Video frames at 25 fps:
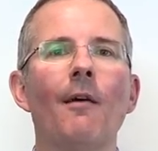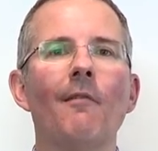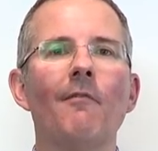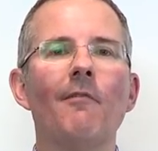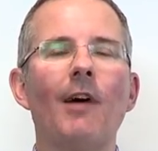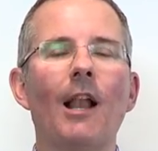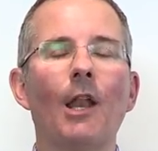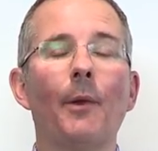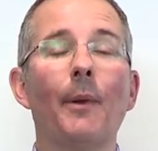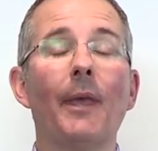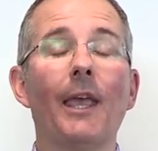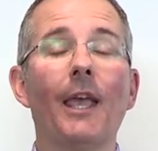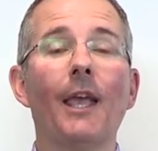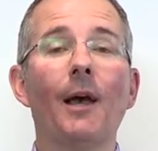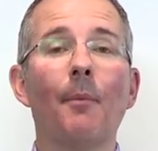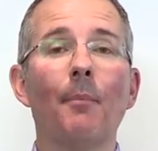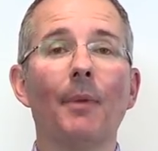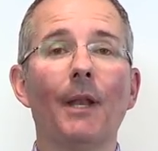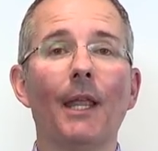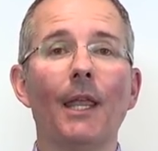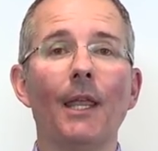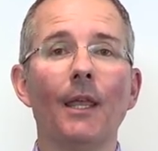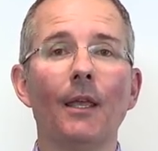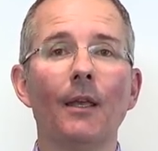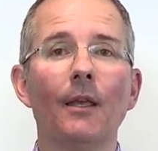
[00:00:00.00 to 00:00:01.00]
valuing a
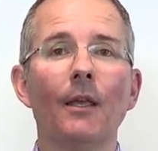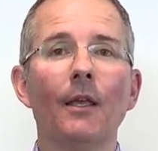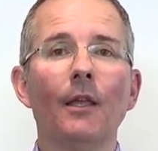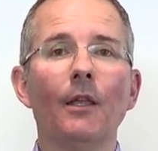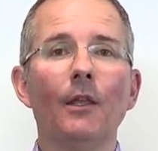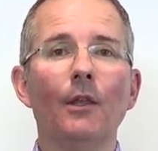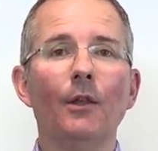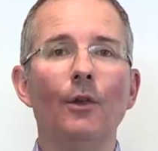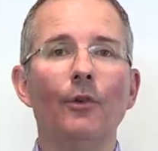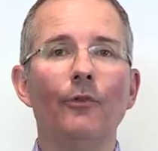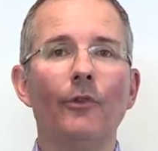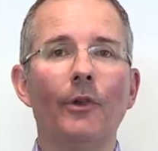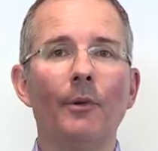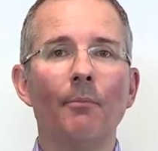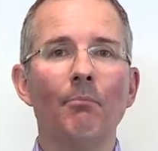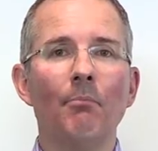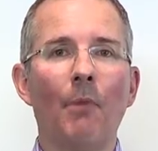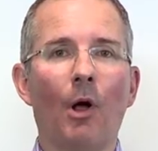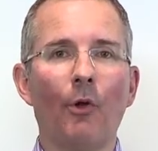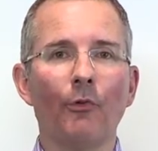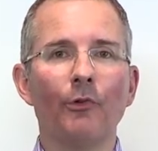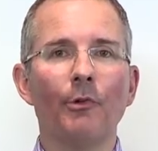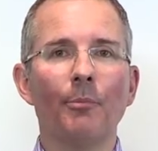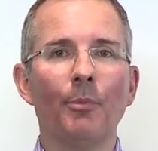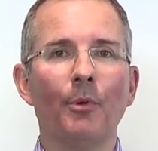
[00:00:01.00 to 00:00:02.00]
company using
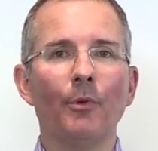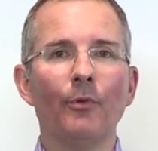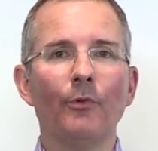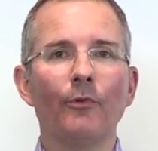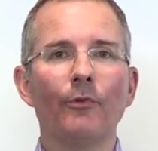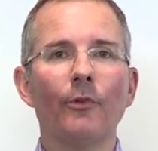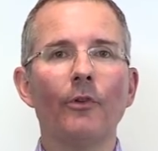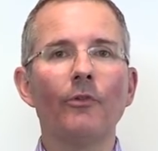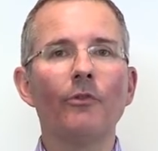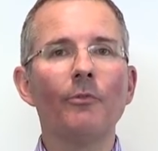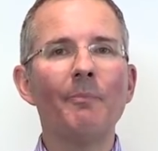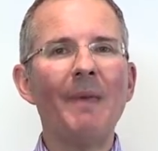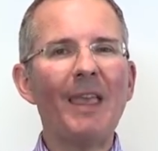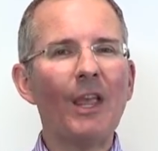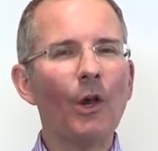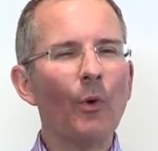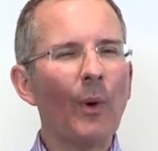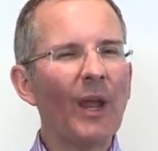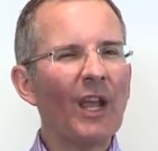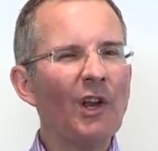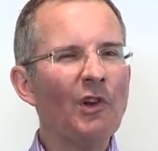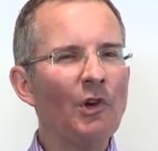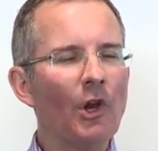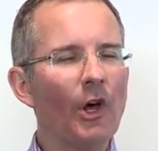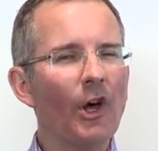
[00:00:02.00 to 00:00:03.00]
multiples? It's a bit
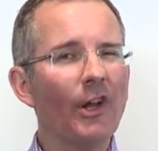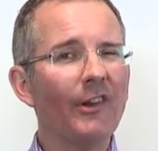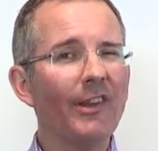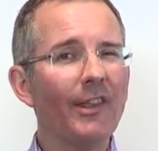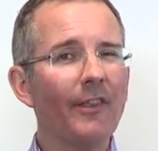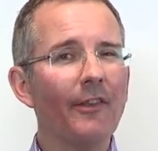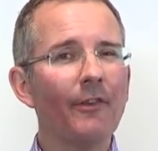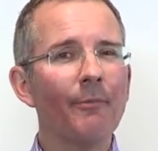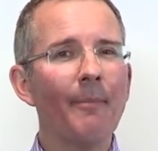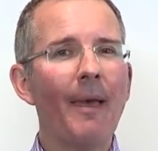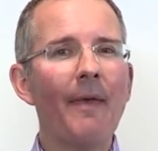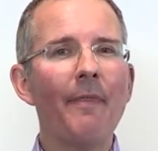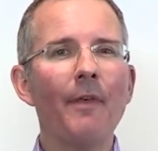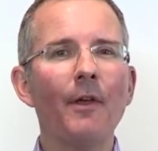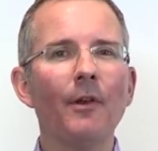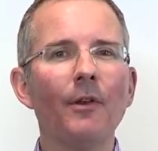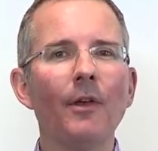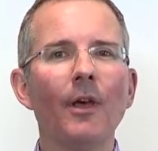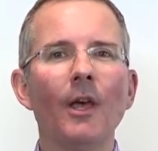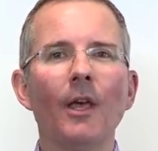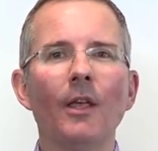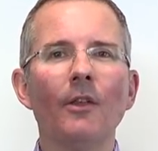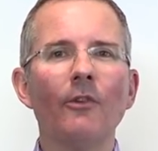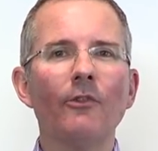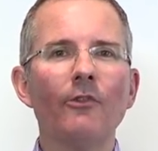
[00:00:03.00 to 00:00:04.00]
quick and dirty, this method,
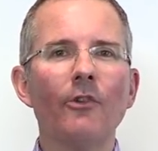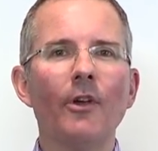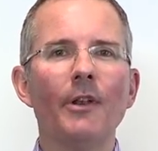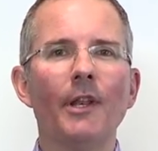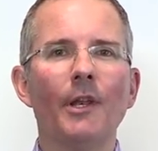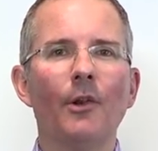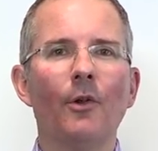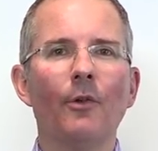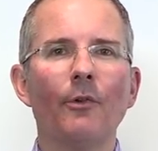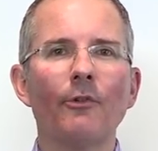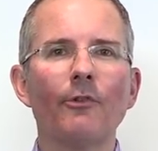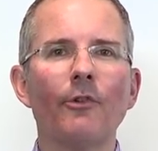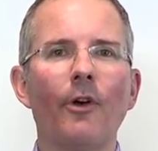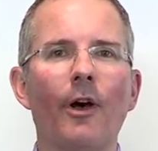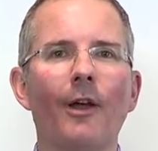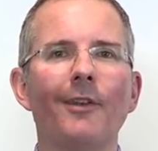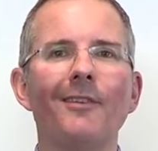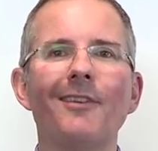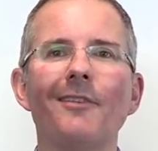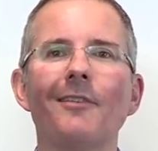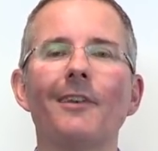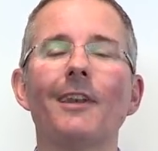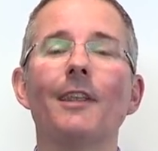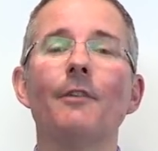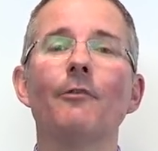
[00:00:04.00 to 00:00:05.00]
certainly not
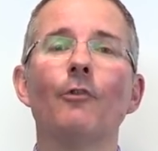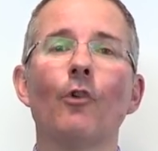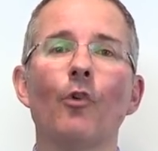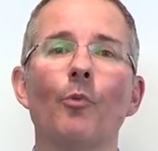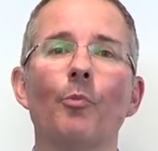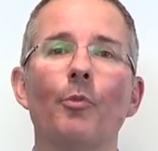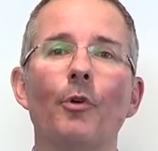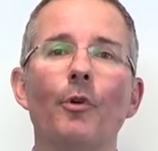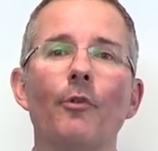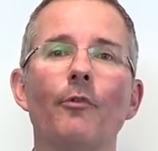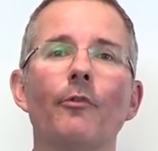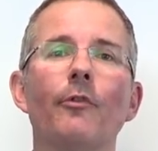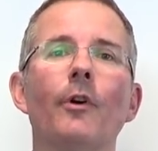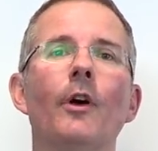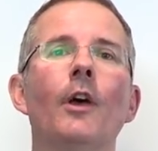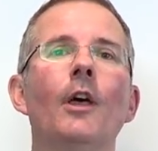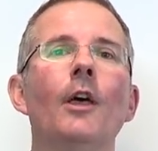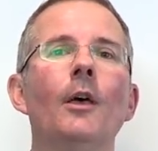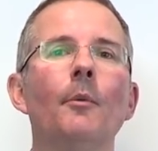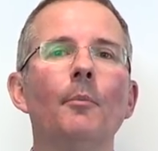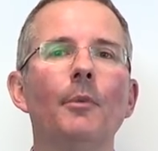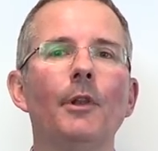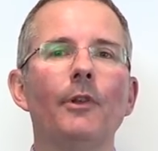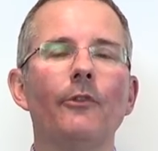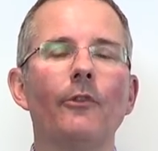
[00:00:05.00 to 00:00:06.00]
scientifically foolproof,
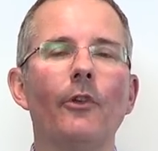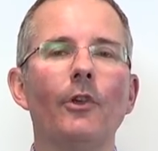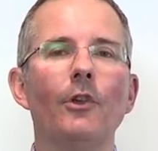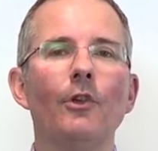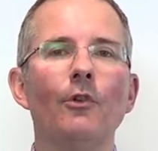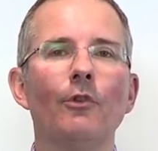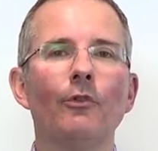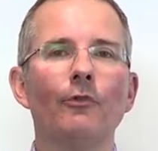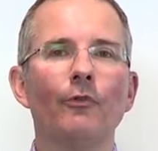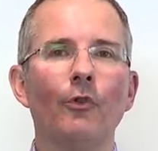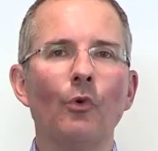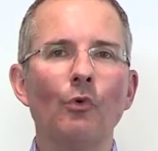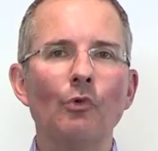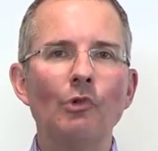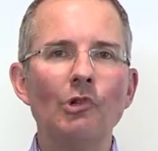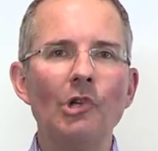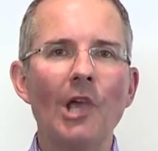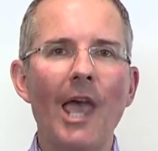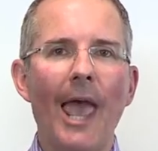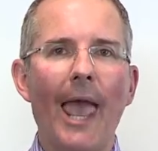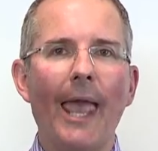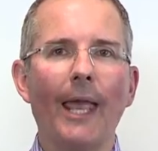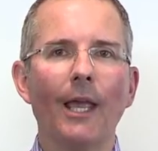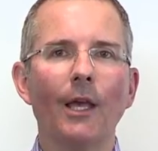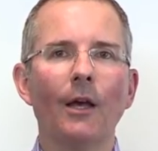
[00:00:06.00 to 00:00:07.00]
but it's a useful
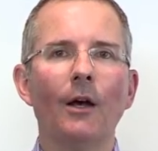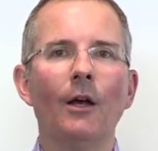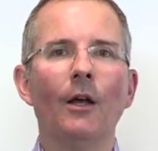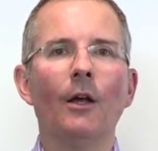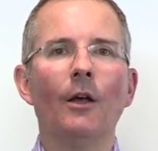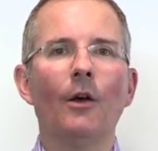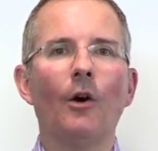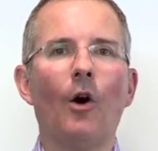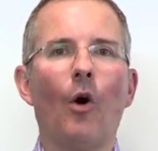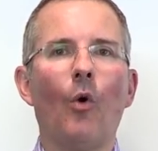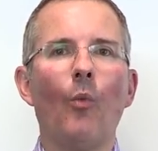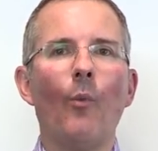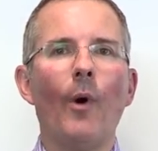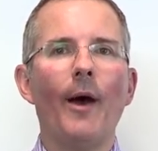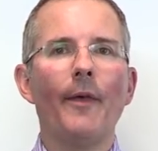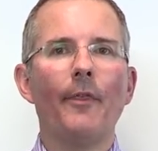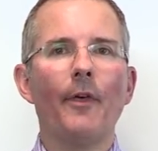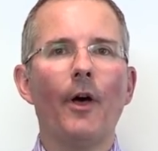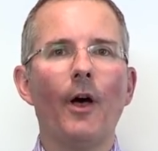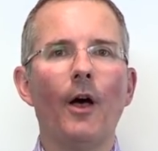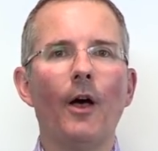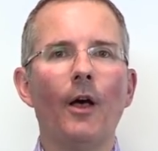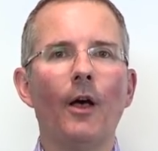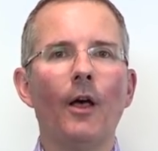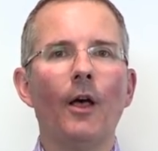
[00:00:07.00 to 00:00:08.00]
check on
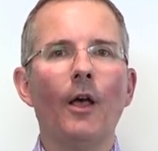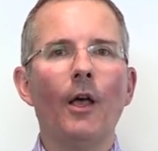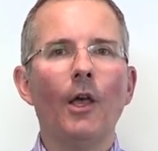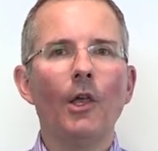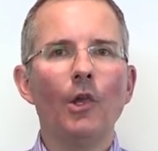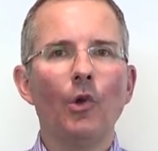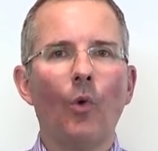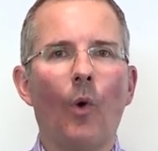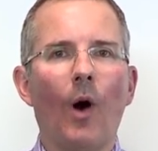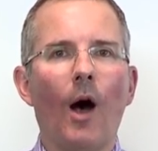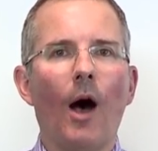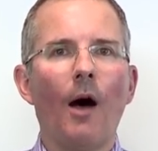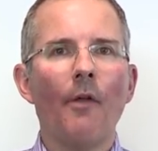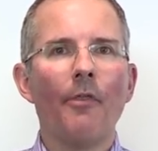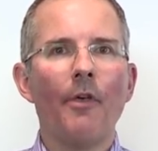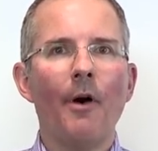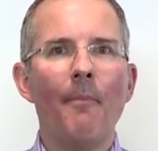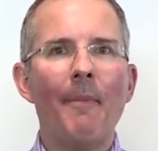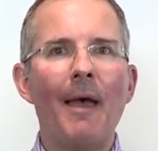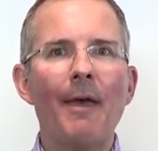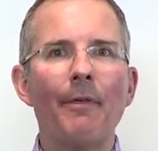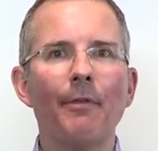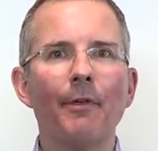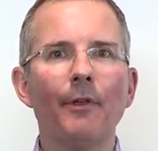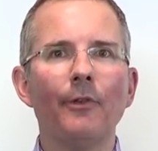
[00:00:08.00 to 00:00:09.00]
whether your other
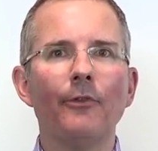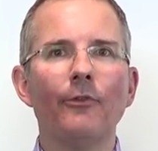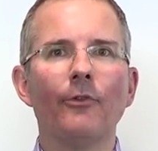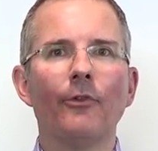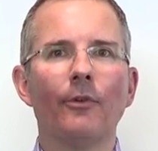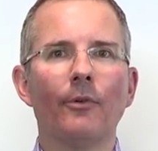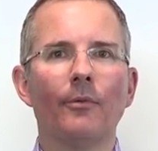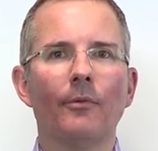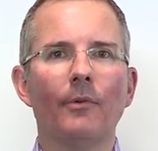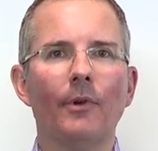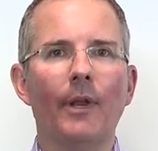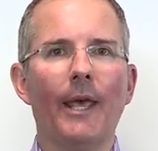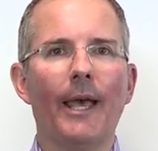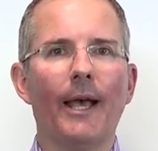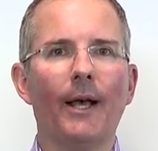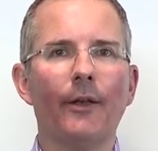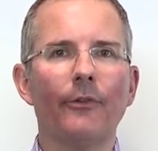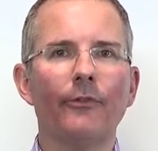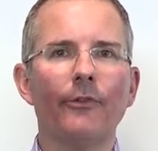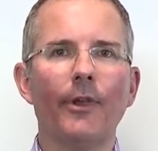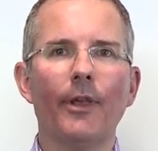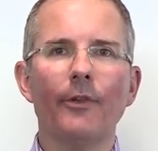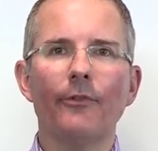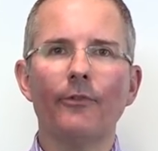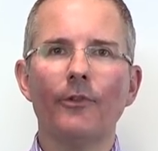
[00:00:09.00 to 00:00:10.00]
methods, net
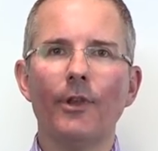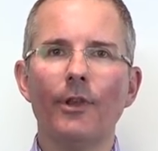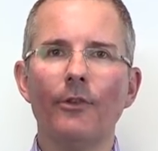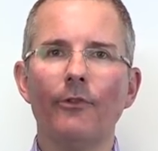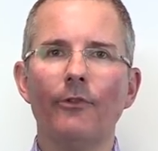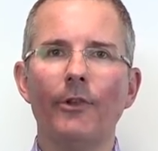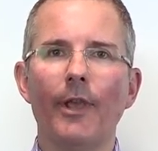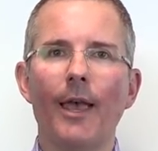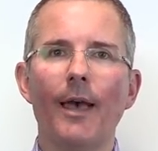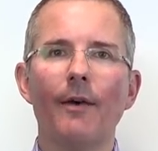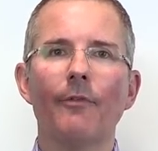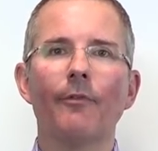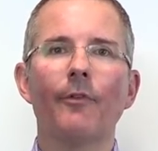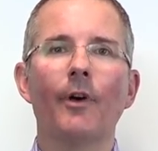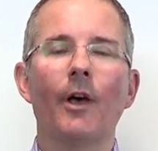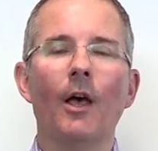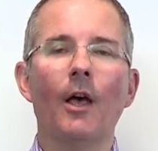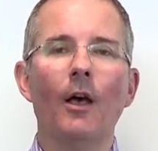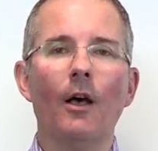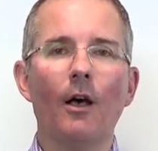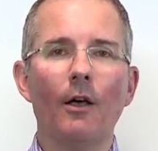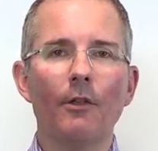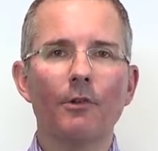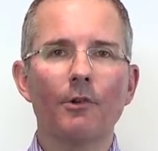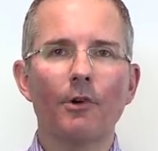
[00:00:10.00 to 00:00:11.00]
assets, DCF,
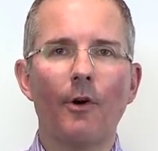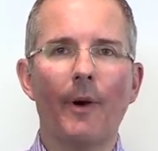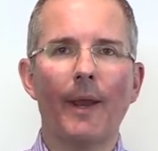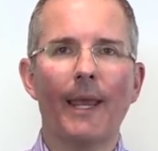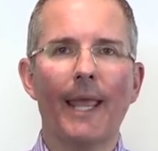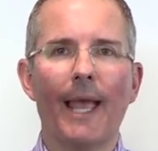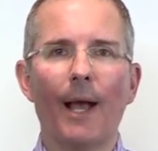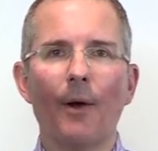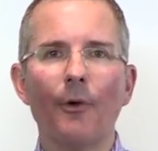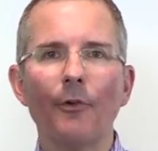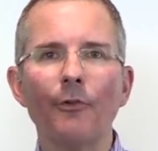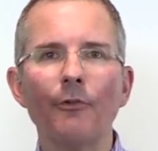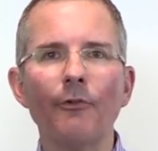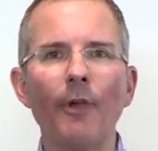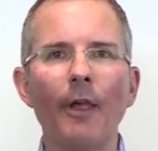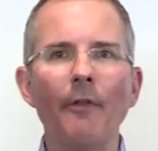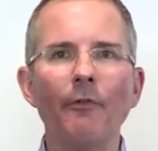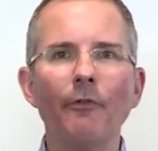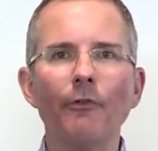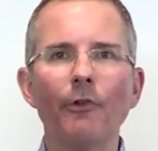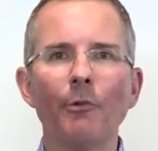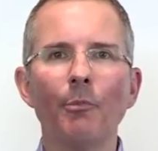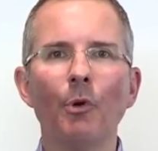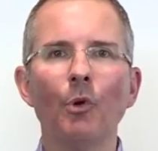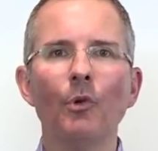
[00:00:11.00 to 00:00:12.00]
are throwing out
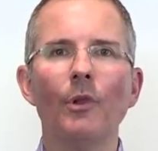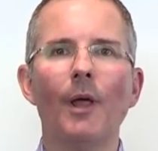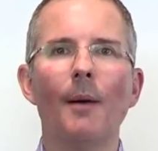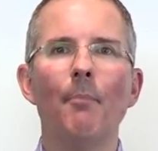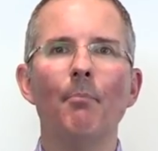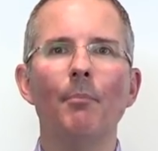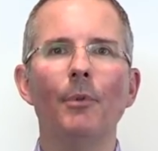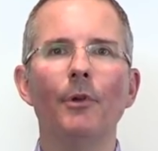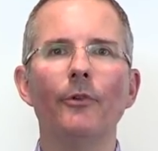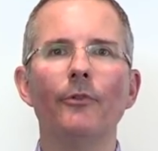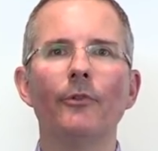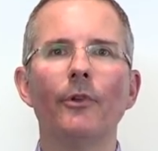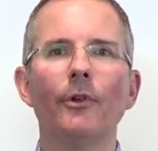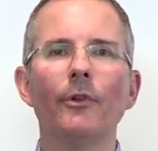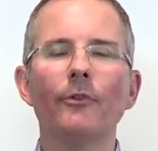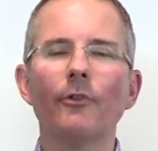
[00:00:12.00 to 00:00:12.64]
sensible numbers.